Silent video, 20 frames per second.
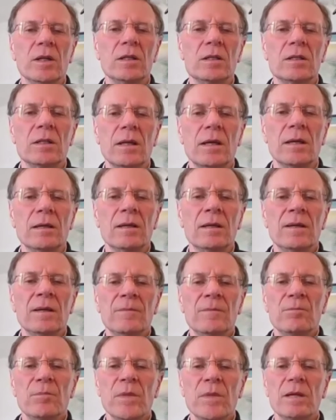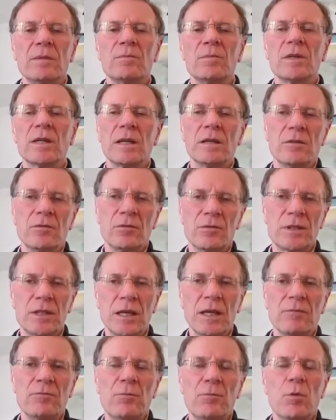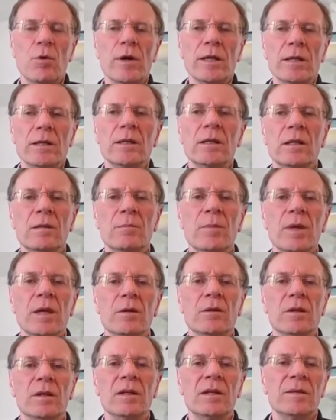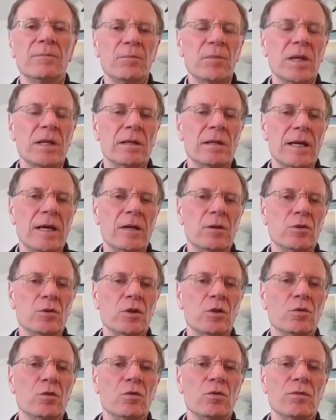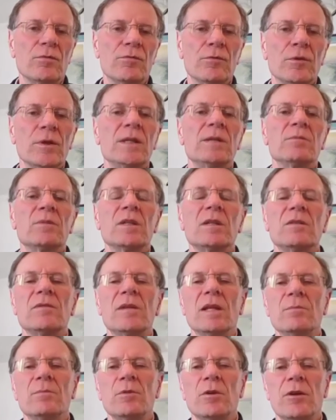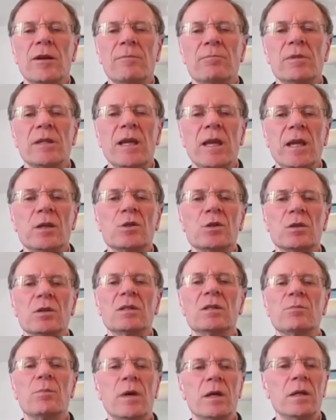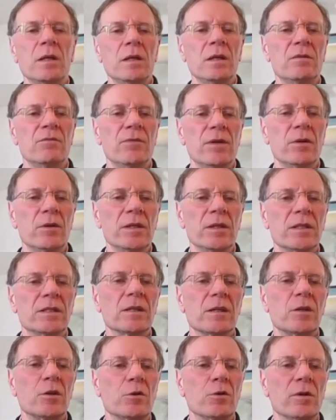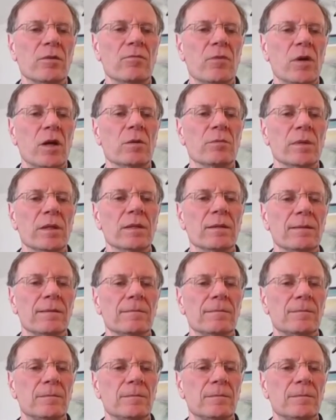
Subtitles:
hits that kind of safe point in the middle that allows you the freedom to develop your applications, but in a very secure environment.